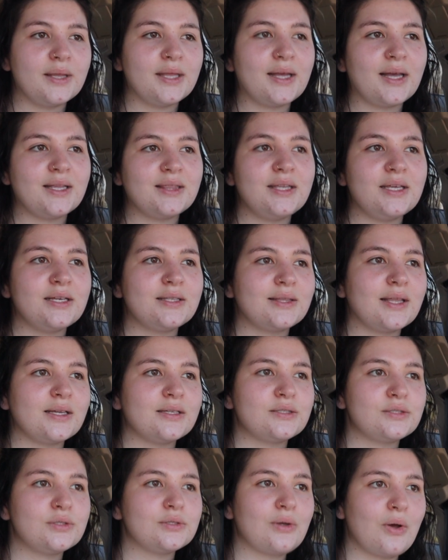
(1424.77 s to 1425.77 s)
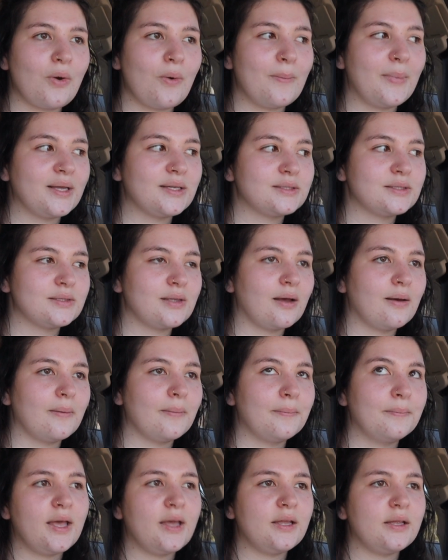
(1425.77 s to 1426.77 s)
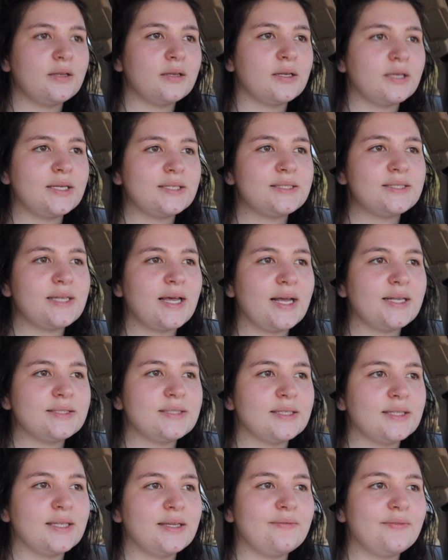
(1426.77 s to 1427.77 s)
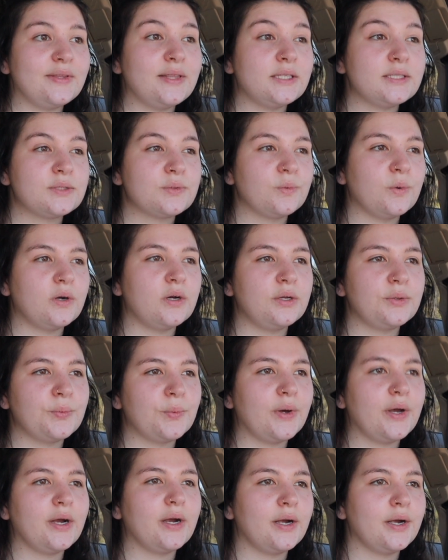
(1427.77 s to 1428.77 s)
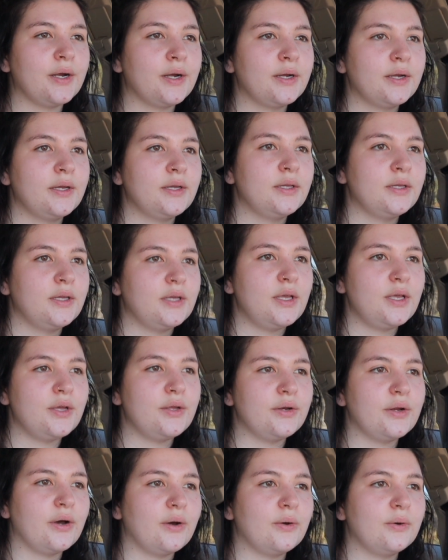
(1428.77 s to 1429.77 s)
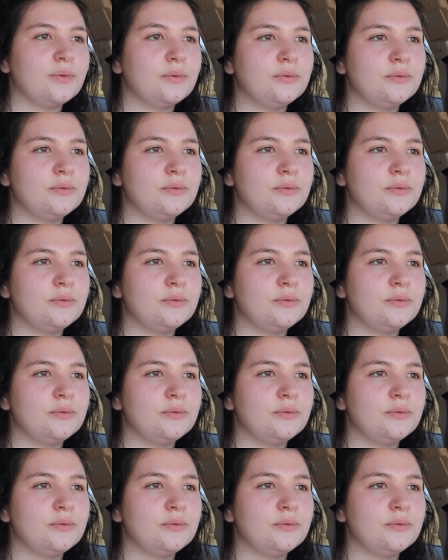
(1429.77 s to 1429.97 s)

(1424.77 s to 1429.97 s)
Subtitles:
Like, I think that's so messed up, and it's sad to live in this world where, you know,